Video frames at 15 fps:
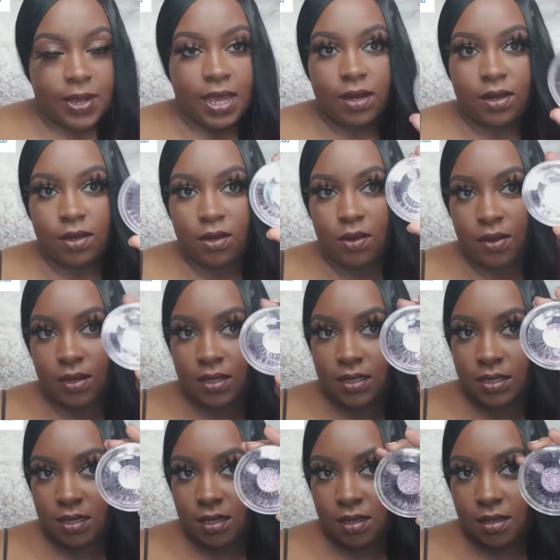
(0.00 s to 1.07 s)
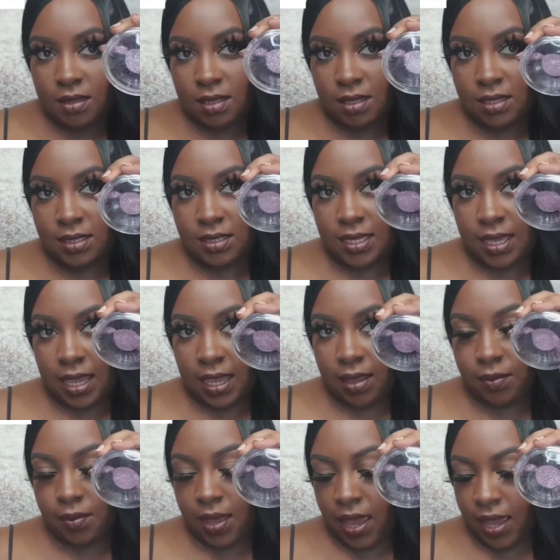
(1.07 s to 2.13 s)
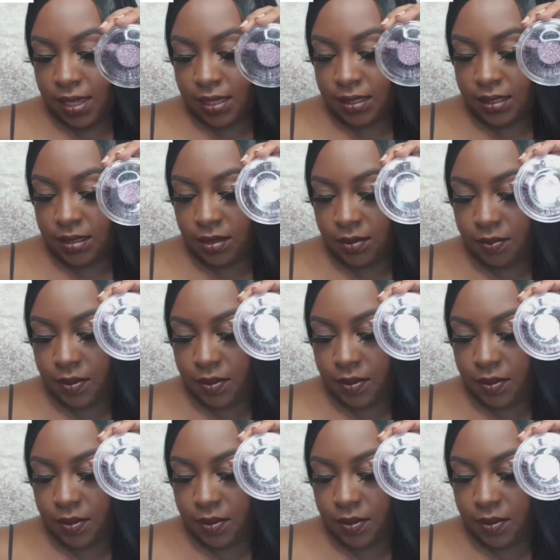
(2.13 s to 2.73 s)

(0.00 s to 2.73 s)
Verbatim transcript: it looks the same as the